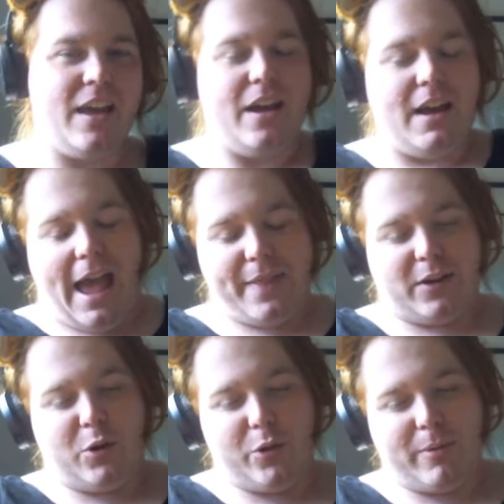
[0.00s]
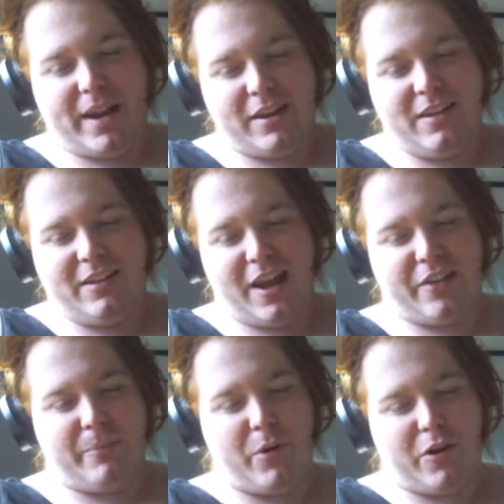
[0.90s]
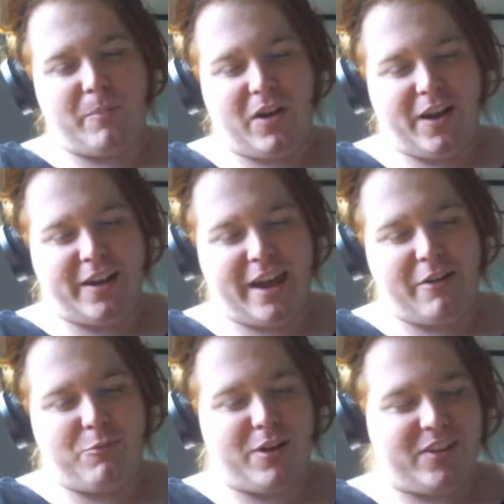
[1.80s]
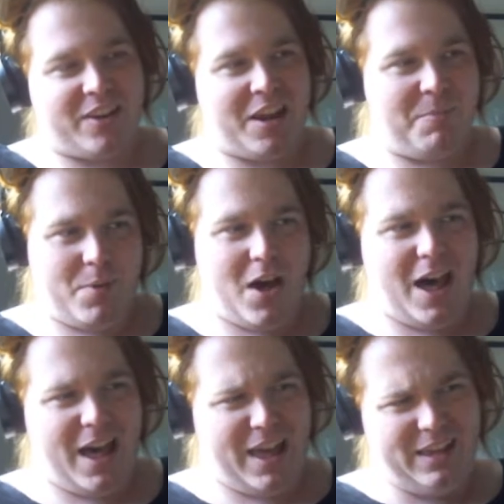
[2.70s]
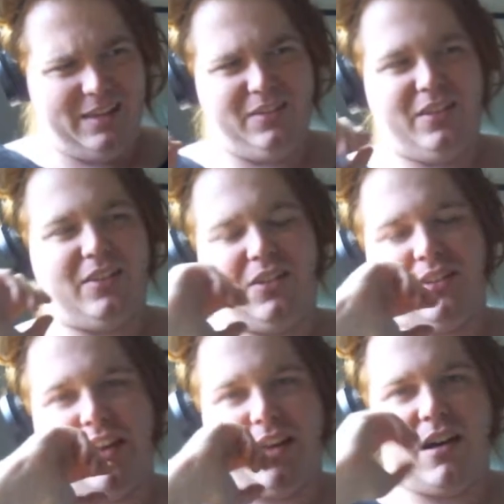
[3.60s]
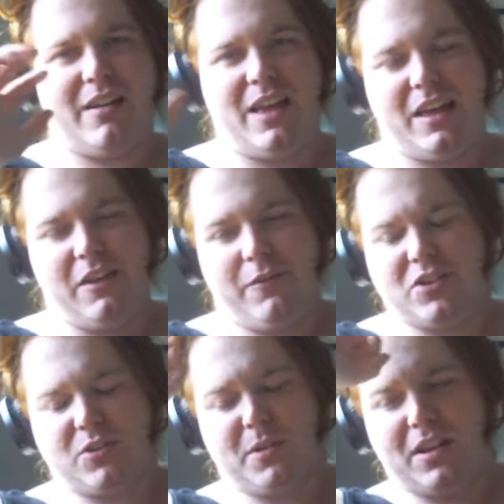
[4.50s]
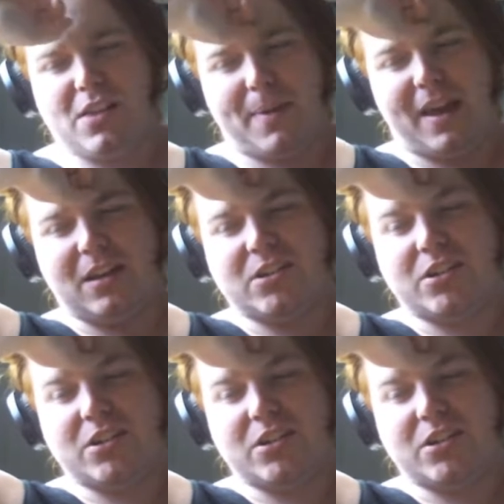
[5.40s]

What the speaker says: and then all the way down the bottom I'd have one saying bye, because it's like, oh yeah, you finished looking at the page.